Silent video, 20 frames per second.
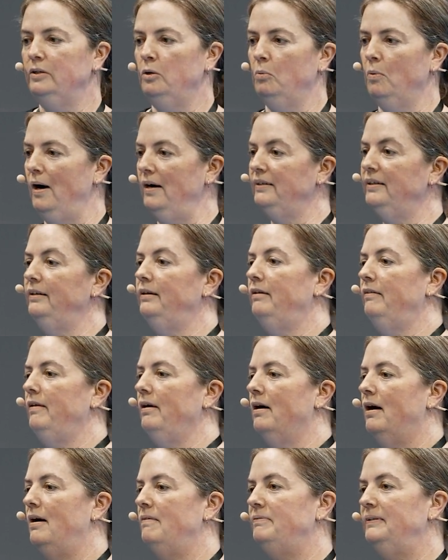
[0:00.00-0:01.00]
Walk into
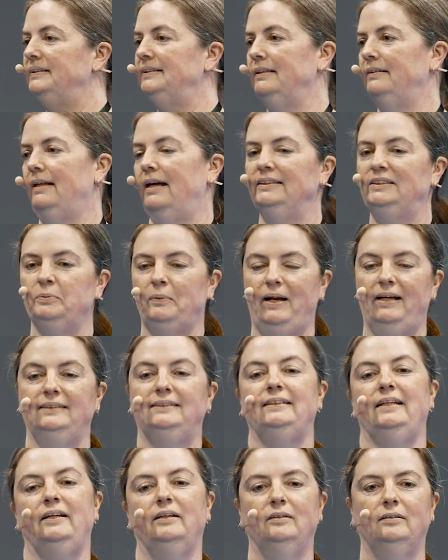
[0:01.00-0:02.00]
the office, and that's what I
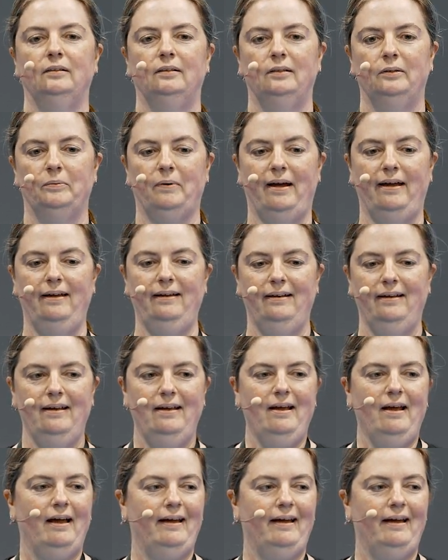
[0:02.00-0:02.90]
see, right?